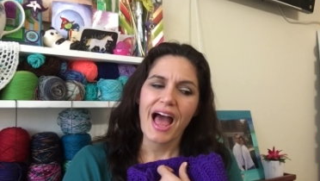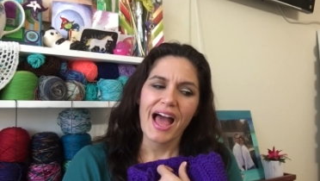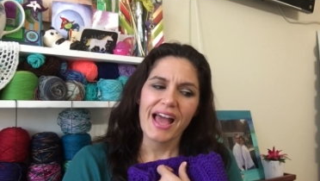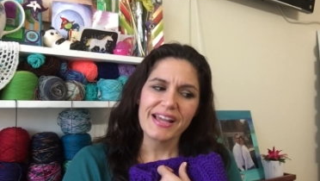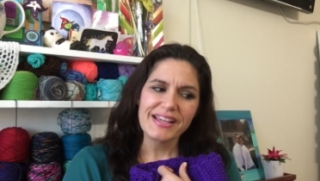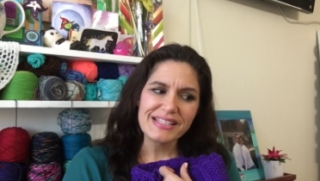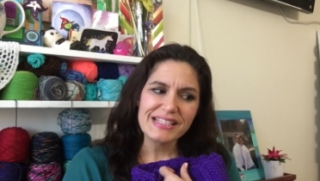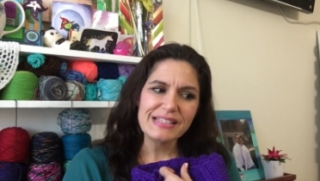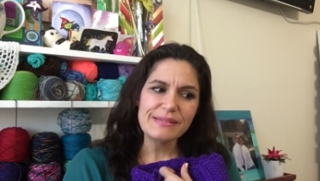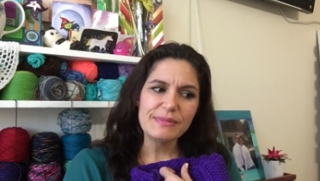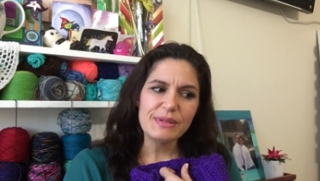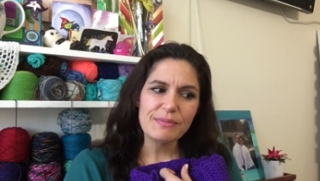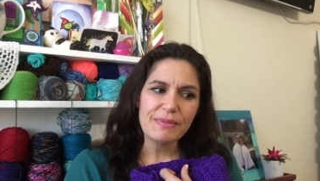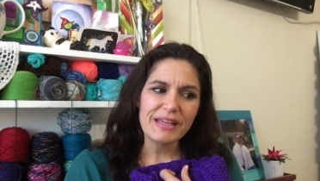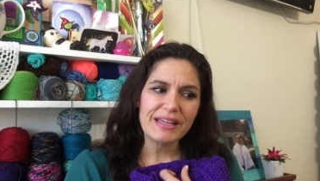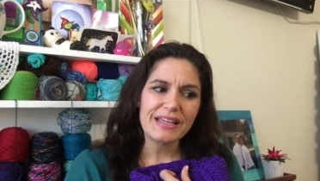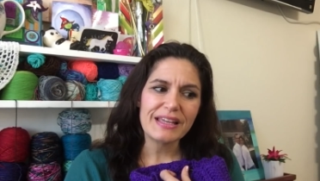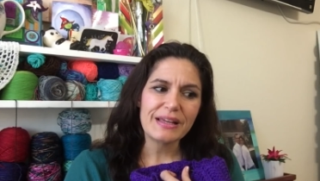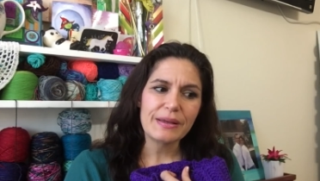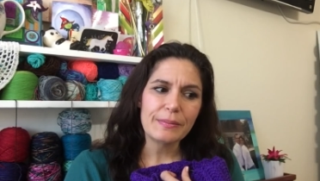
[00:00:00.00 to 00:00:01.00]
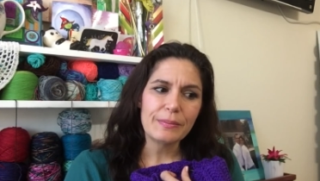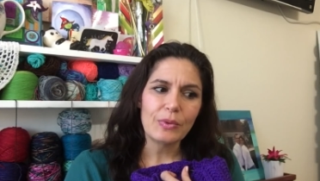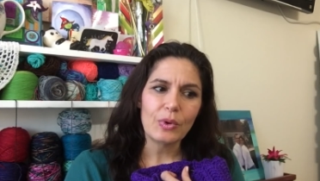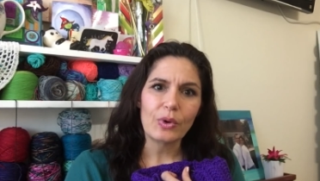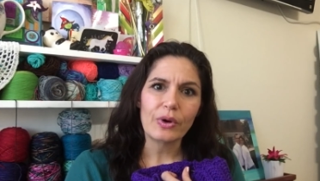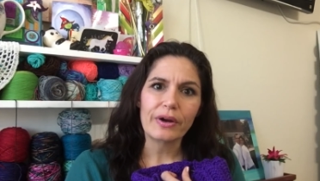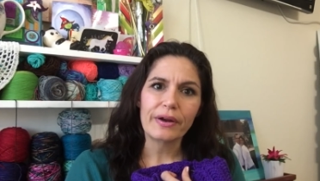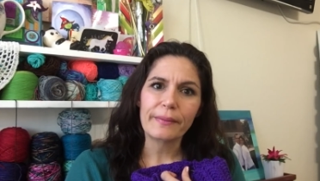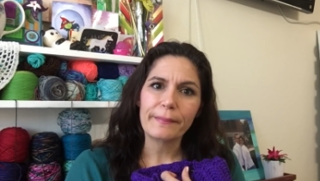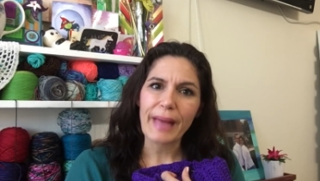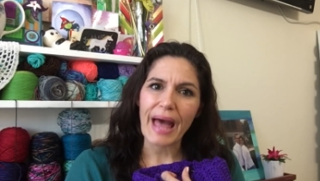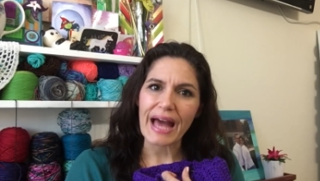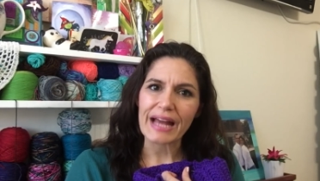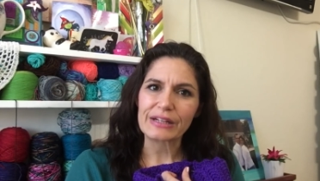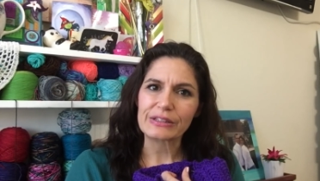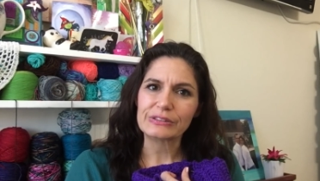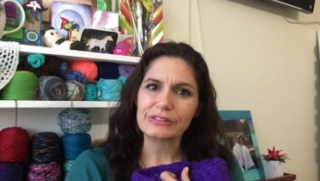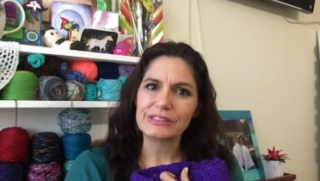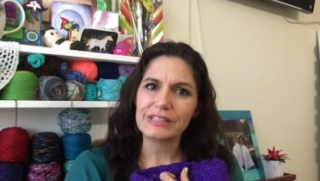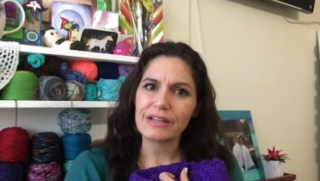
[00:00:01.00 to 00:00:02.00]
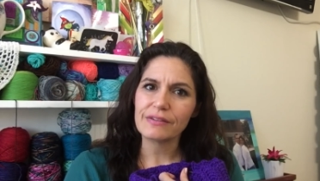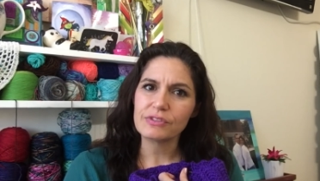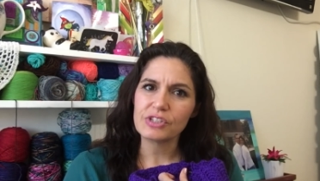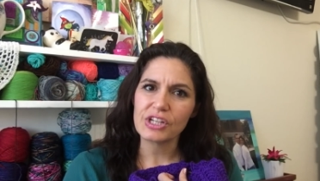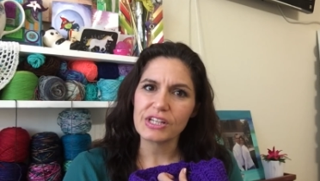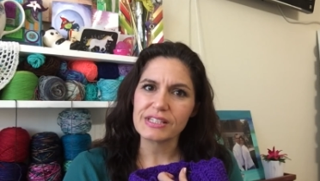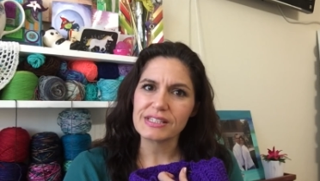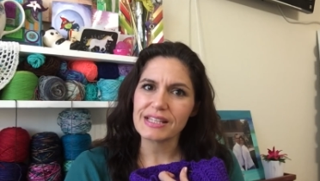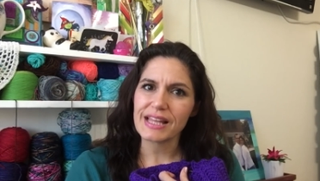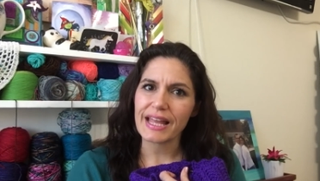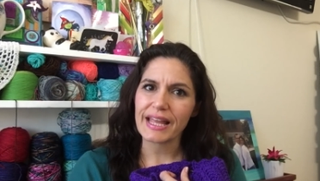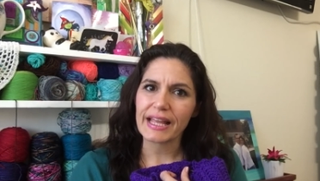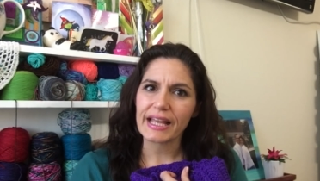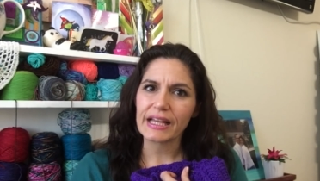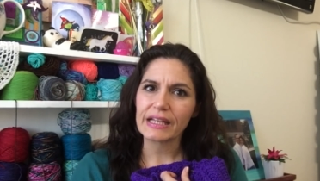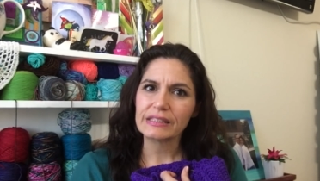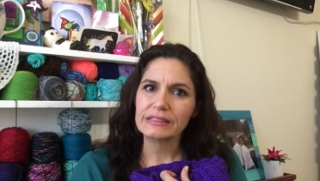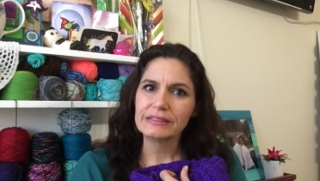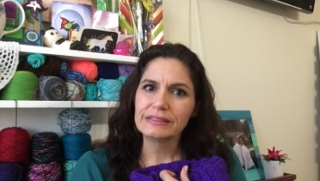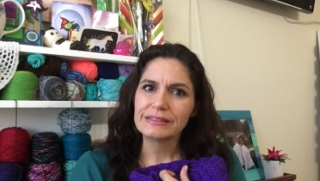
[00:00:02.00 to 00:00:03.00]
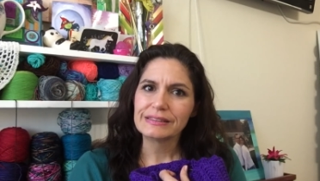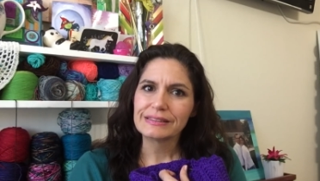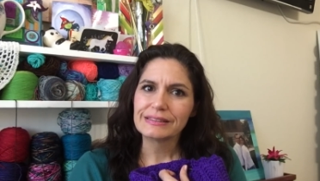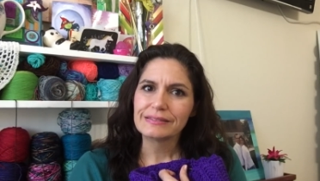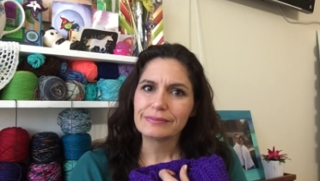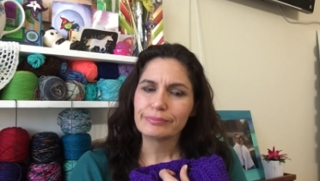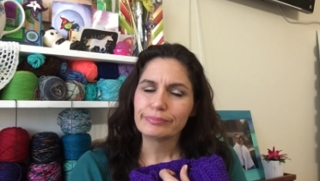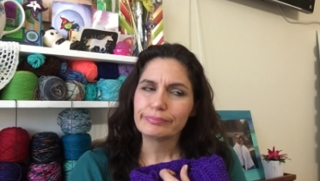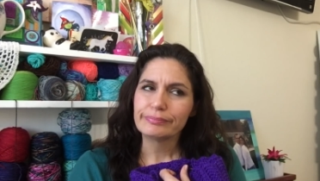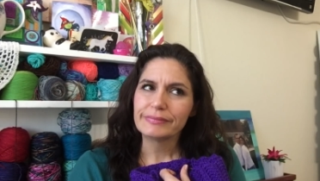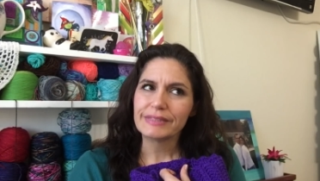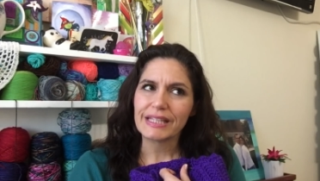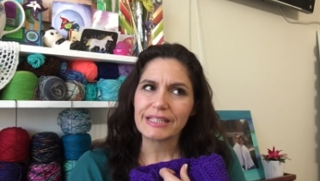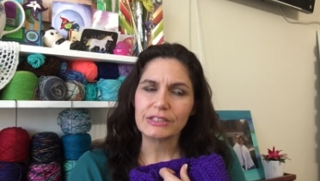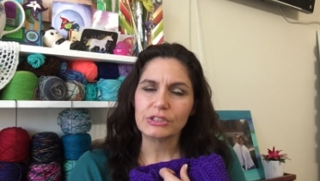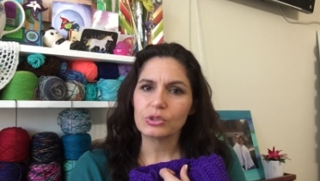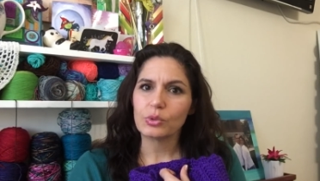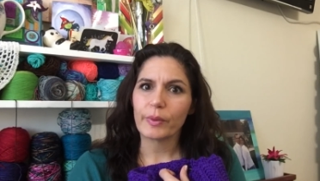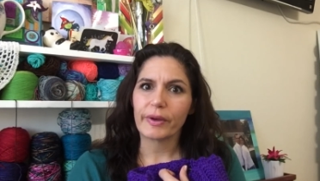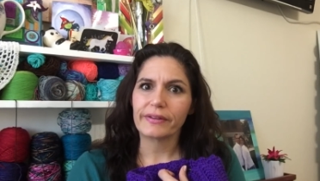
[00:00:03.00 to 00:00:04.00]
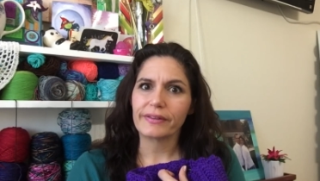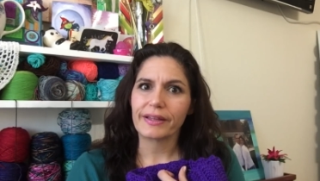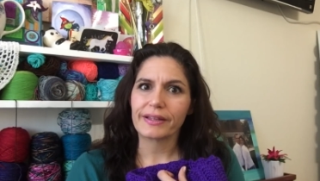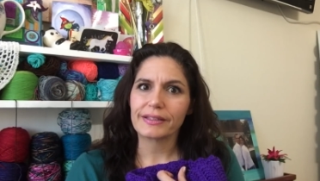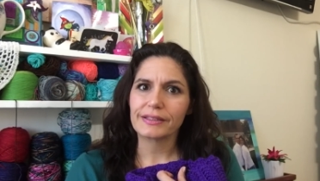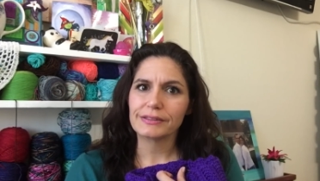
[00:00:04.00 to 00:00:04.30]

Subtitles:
I could see me making more patterns of just like things to wear like